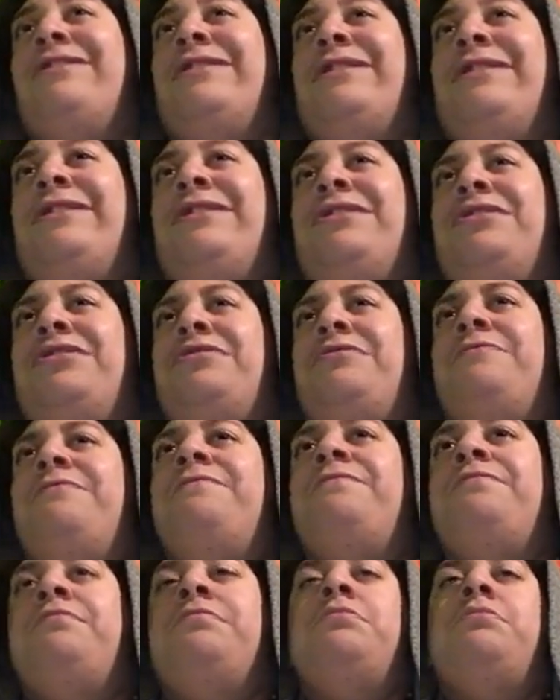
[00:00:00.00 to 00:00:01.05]
is
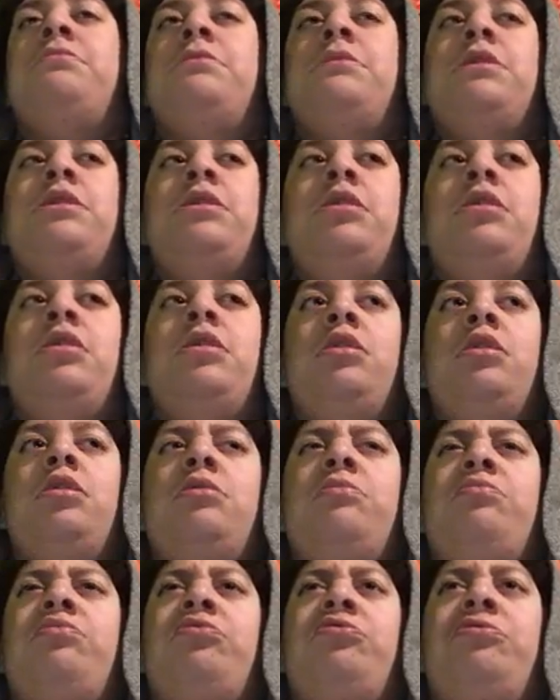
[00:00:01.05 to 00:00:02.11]

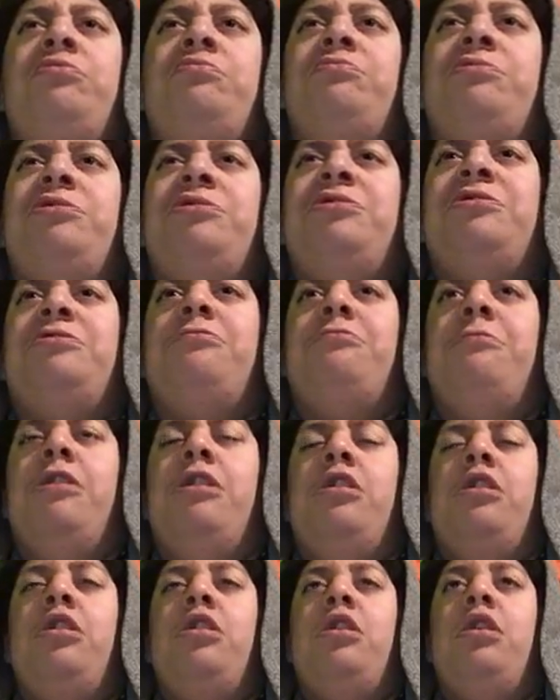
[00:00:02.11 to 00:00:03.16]
pretty much
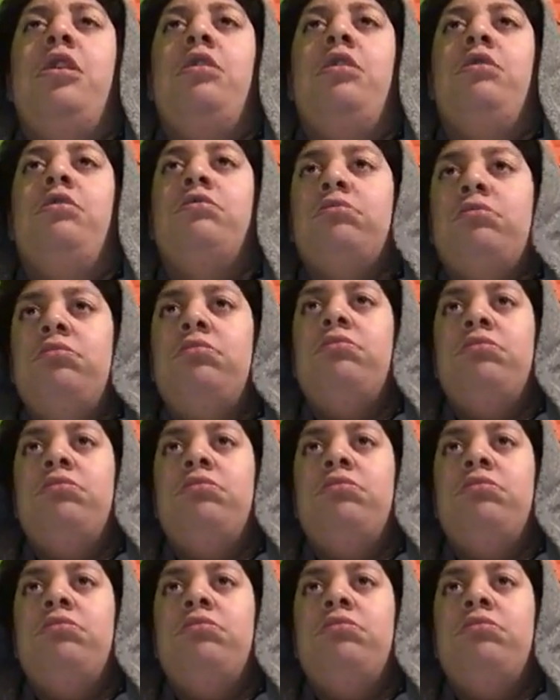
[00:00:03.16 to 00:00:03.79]
making out,